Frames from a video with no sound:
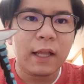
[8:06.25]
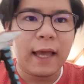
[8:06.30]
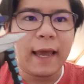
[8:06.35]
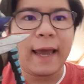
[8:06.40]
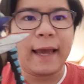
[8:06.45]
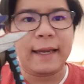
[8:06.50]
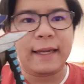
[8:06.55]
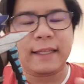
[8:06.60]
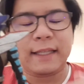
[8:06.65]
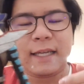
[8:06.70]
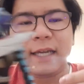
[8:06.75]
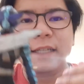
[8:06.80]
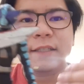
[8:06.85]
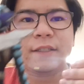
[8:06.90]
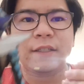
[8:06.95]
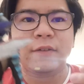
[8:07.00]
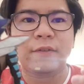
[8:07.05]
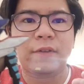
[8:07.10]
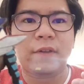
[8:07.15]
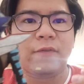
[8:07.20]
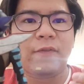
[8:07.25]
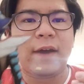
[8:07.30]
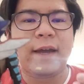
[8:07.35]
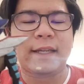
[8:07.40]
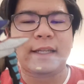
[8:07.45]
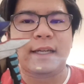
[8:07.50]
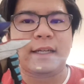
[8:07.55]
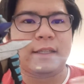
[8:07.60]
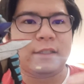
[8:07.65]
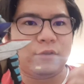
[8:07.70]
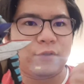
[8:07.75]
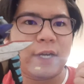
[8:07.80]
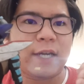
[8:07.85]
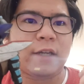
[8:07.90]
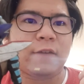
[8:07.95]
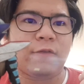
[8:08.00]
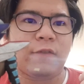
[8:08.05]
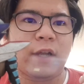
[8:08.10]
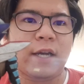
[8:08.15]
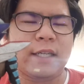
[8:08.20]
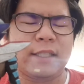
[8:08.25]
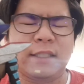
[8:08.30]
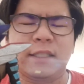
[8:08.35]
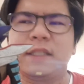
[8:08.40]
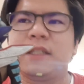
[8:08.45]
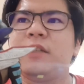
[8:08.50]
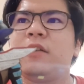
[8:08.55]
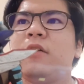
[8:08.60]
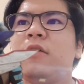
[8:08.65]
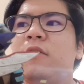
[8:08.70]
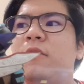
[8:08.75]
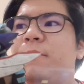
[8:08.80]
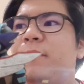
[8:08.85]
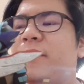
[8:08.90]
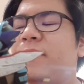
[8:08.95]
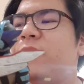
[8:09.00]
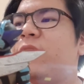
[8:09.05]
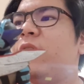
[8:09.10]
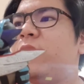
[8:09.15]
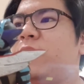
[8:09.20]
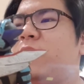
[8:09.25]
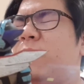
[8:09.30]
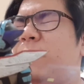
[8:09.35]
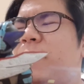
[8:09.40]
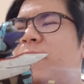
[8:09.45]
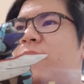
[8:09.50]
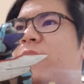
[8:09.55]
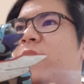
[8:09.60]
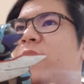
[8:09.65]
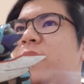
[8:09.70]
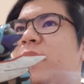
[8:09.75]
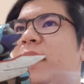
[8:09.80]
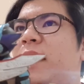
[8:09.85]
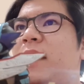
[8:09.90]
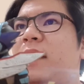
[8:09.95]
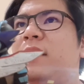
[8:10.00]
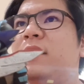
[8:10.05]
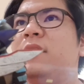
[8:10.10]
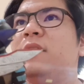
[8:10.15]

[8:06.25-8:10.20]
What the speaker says: and it ties into the fact that dragonflies, before they